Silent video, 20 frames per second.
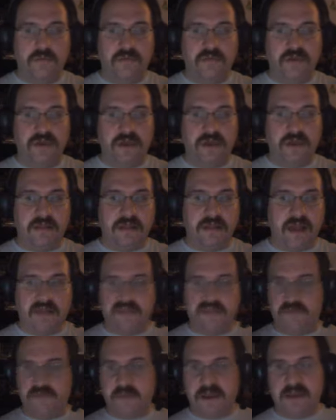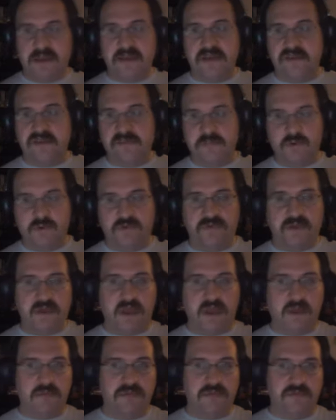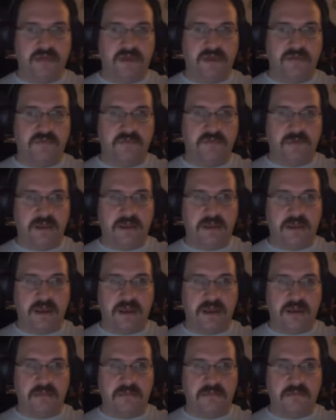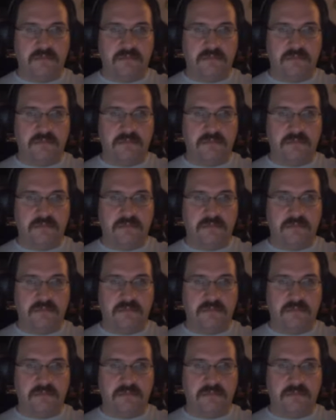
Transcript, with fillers: the last Spy Kids movie. I believe we got